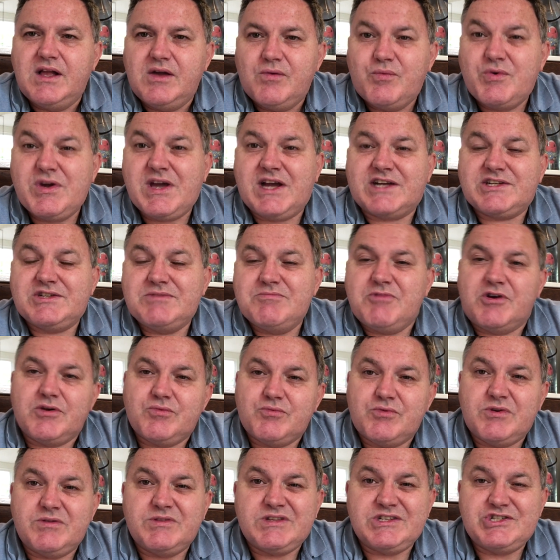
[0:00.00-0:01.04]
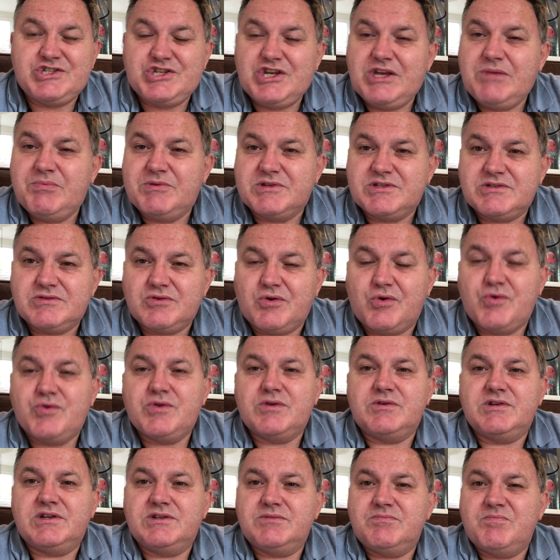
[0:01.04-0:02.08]
We actually might want the cheapest or
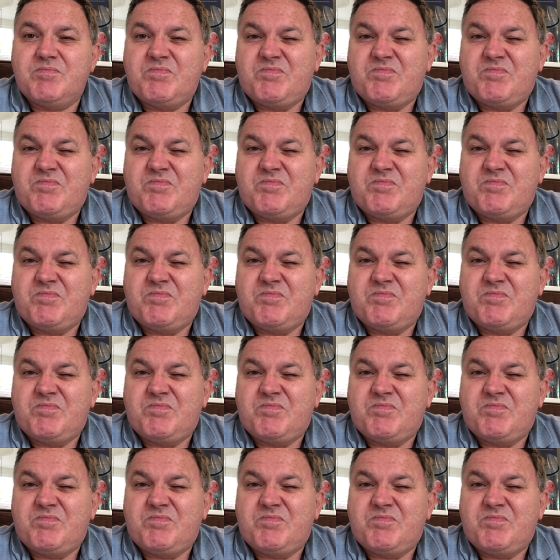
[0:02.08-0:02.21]
the